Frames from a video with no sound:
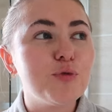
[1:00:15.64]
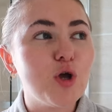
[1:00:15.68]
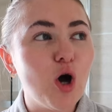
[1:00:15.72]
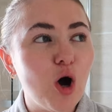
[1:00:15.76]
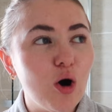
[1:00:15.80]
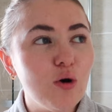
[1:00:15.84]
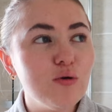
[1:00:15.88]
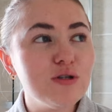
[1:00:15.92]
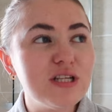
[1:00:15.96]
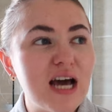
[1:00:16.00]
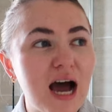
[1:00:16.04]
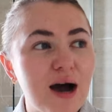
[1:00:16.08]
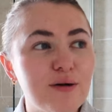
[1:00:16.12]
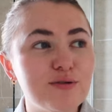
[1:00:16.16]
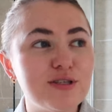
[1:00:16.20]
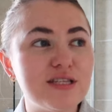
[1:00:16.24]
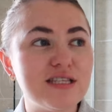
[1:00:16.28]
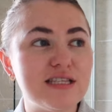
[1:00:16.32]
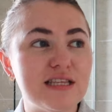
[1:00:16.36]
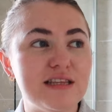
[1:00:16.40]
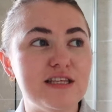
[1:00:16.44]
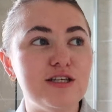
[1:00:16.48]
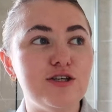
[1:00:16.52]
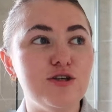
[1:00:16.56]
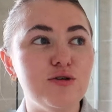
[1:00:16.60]
Old houses
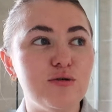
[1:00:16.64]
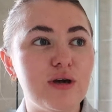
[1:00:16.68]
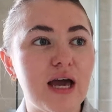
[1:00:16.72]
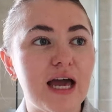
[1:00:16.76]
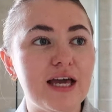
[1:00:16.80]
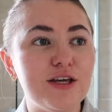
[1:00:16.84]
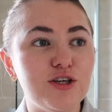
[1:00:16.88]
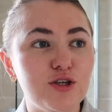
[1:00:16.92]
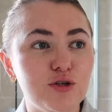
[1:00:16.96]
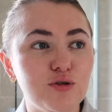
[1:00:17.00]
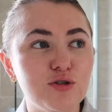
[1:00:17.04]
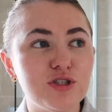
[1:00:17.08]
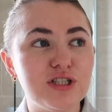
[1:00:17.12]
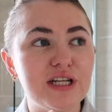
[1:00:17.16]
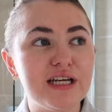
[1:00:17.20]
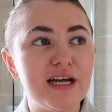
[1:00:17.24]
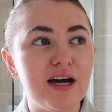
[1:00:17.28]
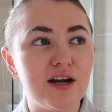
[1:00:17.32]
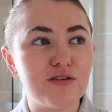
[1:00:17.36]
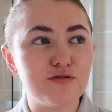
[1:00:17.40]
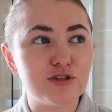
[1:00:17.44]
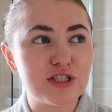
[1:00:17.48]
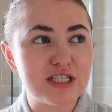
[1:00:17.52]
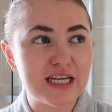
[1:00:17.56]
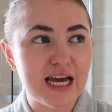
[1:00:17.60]
in the U K usually
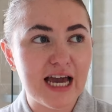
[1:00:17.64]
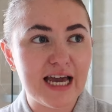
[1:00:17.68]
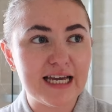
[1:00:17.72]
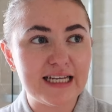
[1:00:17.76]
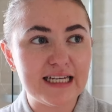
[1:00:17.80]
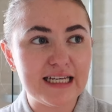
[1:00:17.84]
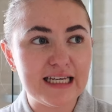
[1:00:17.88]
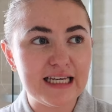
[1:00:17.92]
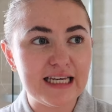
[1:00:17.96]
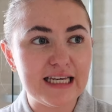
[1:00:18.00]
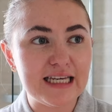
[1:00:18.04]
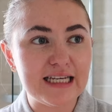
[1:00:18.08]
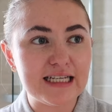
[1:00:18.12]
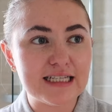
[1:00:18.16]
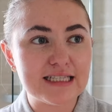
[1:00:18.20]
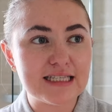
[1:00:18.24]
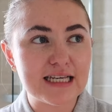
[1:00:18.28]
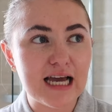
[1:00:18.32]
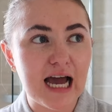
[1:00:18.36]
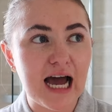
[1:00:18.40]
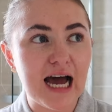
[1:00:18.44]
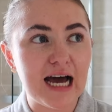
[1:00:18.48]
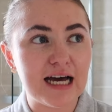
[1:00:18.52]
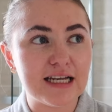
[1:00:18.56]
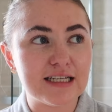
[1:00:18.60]
kind of retain heat
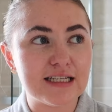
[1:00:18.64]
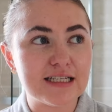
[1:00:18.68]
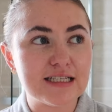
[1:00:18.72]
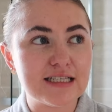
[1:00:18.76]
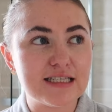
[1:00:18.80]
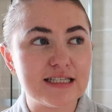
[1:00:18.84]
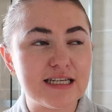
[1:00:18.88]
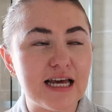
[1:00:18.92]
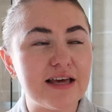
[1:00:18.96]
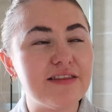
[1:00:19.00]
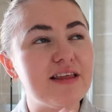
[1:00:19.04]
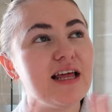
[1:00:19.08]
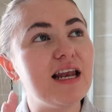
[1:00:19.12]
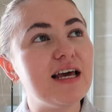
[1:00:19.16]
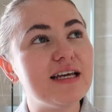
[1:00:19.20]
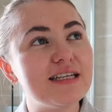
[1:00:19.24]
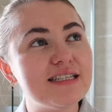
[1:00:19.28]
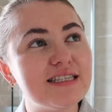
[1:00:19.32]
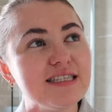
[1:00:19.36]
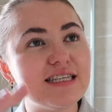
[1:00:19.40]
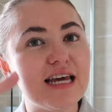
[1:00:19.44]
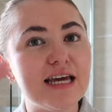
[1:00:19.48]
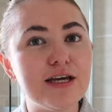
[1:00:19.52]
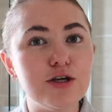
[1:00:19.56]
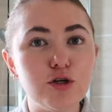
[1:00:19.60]
and stay, they like
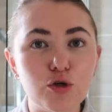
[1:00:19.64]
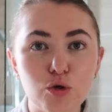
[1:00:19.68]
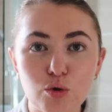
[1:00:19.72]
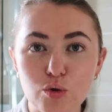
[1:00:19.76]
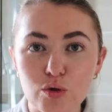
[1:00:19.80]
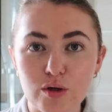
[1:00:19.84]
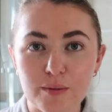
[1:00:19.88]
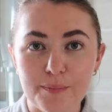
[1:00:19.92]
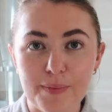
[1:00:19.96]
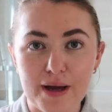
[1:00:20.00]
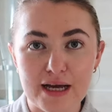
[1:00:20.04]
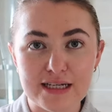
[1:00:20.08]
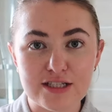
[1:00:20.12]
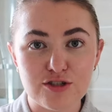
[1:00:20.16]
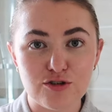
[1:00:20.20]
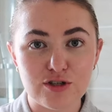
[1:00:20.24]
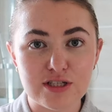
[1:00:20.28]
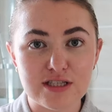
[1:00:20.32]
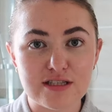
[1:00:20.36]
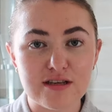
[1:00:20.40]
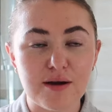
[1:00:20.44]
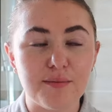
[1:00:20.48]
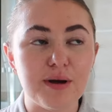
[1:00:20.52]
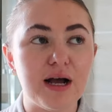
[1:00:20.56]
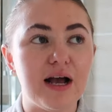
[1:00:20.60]
stay cooler better in
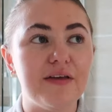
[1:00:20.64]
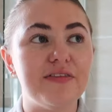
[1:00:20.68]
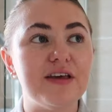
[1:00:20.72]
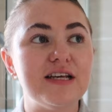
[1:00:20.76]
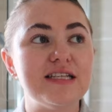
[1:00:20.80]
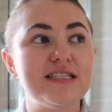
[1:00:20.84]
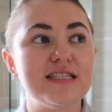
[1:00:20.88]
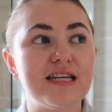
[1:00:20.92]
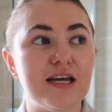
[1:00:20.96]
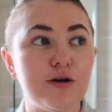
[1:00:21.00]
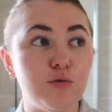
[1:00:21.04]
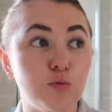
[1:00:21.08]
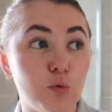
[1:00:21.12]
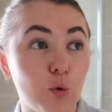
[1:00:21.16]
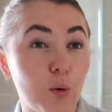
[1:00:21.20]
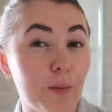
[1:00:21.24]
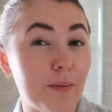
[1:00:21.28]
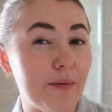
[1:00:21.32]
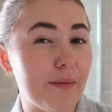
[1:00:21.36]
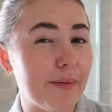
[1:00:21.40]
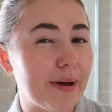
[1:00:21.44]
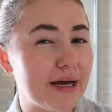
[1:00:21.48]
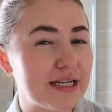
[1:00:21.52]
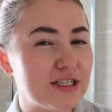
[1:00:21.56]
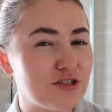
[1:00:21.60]
summer and they stay
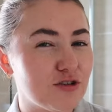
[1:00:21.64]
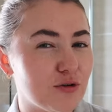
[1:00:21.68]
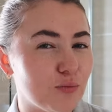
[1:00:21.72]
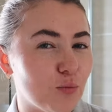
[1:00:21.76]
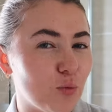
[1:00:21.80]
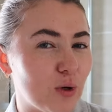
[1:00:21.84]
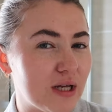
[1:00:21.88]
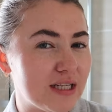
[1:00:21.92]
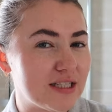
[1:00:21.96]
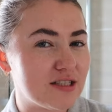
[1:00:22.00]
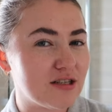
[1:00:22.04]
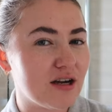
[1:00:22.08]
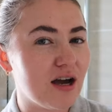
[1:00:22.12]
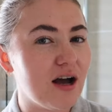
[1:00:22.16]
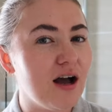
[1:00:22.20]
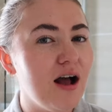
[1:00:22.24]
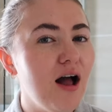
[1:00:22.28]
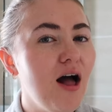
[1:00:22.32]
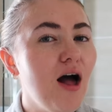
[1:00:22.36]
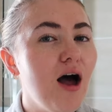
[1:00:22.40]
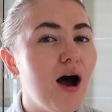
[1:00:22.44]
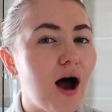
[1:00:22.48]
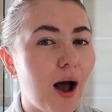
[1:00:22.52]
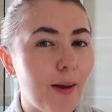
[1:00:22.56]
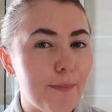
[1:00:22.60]
warmer better in winter,
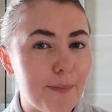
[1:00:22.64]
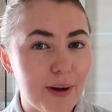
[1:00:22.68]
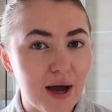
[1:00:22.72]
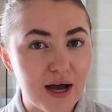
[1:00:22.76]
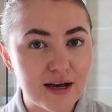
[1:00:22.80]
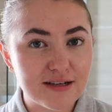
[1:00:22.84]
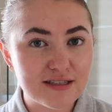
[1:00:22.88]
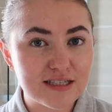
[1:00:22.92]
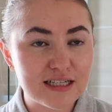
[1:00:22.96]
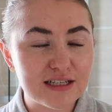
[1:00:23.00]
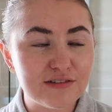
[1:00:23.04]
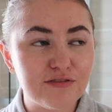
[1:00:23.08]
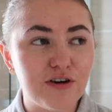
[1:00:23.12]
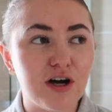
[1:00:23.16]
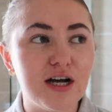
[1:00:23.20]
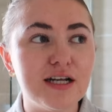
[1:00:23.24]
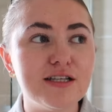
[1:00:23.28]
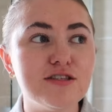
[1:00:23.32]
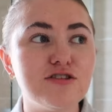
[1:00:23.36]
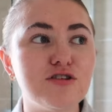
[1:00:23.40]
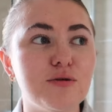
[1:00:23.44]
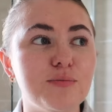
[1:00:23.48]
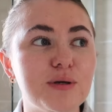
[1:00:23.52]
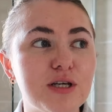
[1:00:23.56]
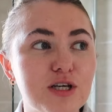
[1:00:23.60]
I personally
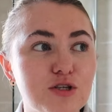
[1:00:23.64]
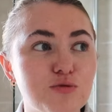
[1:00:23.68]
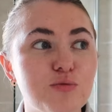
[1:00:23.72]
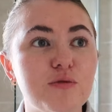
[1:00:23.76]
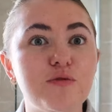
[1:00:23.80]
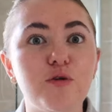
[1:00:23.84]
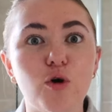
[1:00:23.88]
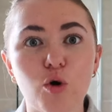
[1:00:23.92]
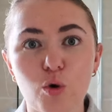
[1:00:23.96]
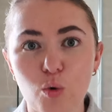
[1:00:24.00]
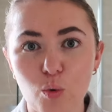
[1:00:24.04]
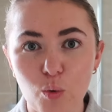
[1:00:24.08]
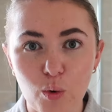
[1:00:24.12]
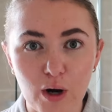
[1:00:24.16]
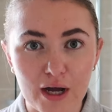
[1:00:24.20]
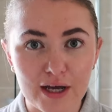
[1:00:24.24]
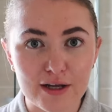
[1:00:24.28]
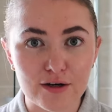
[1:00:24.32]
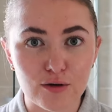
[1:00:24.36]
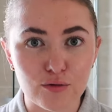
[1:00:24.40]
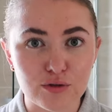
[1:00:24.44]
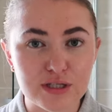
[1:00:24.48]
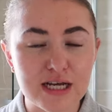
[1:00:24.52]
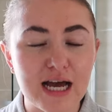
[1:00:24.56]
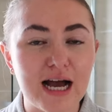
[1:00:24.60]
find. So because we've got quite
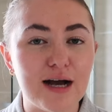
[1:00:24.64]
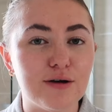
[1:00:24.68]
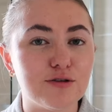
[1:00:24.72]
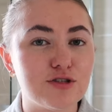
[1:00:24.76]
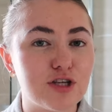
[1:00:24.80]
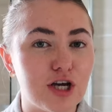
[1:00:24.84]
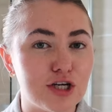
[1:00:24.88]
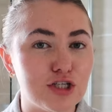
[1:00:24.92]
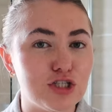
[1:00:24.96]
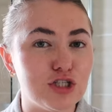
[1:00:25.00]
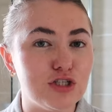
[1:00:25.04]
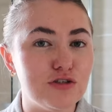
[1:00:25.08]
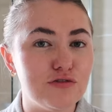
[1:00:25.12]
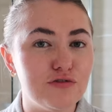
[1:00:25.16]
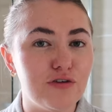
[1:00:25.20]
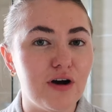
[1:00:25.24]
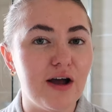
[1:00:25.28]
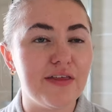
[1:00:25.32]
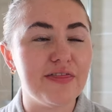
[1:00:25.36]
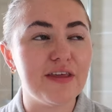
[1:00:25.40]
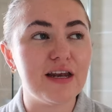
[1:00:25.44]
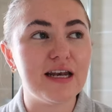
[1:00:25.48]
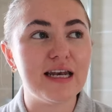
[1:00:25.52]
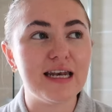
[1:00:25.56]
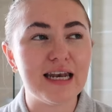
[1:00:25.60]
an old house, I do
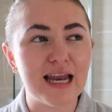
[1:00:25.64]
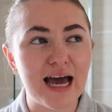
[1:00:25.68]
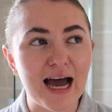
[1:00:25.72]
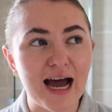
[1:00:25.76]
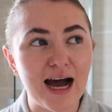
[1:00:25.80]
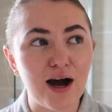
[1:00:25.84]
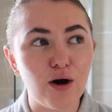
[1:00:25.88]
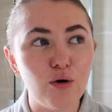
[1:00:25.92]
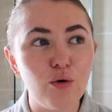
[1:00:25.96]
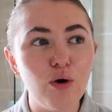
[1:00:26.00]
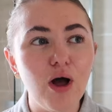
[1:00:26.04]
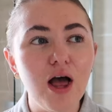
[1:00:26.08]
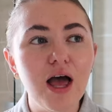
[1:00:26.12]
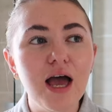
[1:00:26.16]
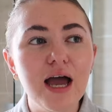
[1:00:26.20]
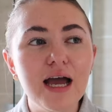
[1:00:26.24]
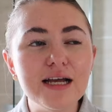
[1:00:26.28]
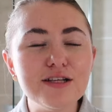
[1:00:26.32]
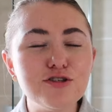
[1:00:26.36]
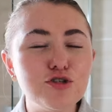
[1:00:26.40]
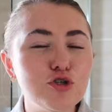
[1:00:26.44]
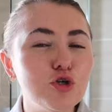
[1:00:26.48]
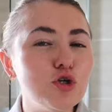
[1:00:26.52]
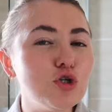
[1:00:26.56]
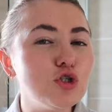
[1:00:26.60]
find that now
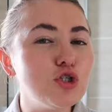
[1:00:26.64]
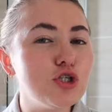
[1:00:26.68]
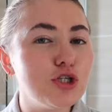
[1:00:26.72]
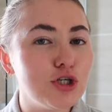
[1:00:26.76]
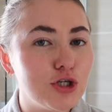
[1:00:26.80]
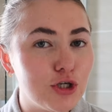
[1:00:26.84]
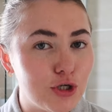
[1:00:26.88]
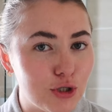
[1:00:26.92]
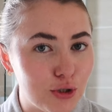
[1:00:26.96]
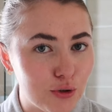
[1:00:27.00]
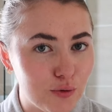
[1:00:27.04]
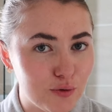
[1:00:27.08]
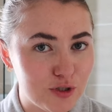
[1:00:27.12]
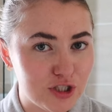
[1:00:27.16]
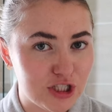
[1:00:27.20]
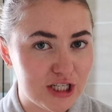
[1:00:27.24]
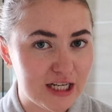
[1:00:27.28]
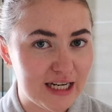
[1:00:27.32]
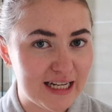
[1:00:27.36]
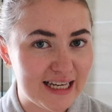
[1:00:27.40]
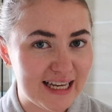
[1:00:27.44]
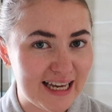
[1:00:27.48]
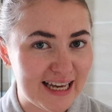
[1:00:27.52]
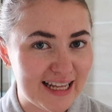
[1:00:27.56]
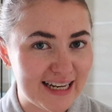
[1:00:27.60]
it's not too
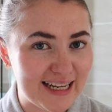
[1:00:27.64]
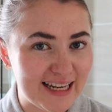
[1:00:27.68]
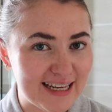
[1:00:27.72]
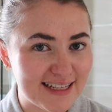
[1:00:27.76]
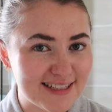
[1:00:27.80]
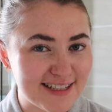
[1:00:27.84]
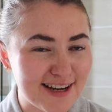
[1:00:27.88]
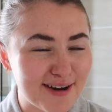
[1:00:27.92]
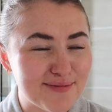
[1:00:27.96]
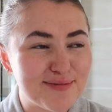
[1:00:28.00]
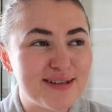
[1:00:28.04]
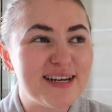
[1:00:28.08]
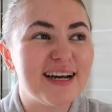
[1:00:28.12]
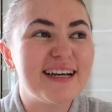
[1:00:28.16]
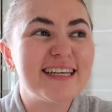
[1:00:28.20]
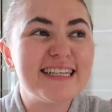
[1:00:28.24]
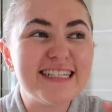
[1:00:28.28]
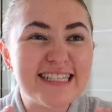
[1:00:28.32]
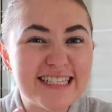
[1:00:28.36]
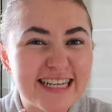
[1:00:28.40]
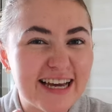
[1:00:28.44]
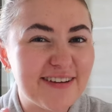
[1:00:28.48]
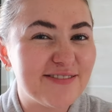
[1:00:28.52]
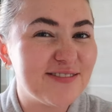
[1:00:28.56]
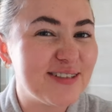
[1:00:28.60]
chilly in it. I mean, I
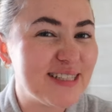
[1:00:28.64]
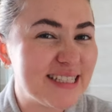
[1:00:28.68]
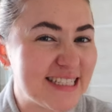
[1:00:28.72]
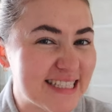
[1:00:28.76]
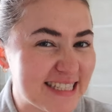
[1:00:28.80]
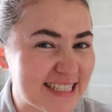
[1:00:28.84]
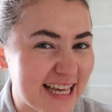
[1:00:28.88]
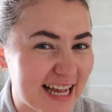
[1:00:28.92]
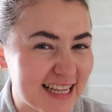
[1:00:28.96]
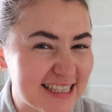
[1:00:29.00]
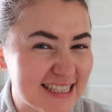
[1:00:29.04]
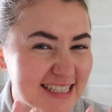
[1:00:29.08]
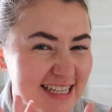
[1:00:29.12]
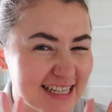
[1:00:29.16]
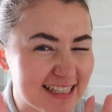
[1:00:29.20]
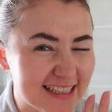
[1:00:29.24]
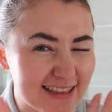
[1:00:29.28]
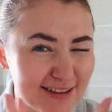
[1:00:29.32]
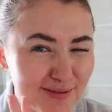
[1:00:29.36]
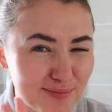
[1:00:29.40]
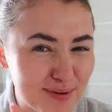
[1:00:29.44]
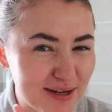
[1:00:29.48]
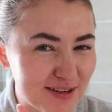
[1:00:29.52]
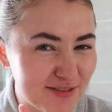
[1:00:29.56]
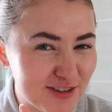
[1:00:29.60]
can definitely sense a
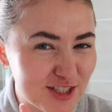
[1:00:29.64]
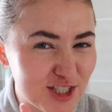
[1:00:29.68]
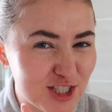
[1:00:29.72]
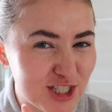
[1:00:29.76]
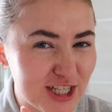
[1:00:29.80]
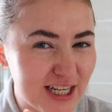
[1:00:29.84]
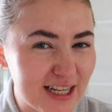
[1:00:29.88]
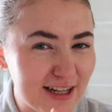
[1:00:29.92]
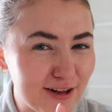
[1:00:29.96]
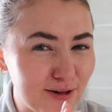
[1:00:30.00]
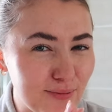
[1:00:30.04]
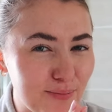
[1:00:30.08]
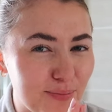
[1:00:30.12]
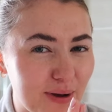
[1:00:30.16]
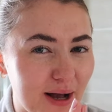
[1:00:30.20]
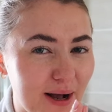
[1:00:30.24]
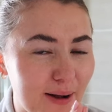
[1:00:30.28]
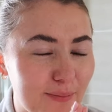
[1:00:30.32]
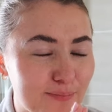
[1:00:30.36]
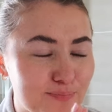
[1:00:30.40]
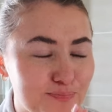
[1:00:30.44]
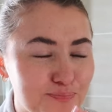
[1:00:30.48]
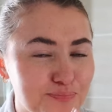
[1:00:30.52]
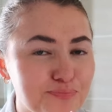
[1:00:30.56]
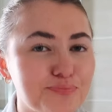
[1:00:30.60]
little bit of a chill,
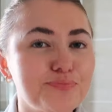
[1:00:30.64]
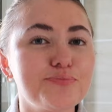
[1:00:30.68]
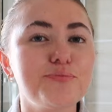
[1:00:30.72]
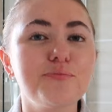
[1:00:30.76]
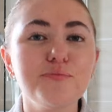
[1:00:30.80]
but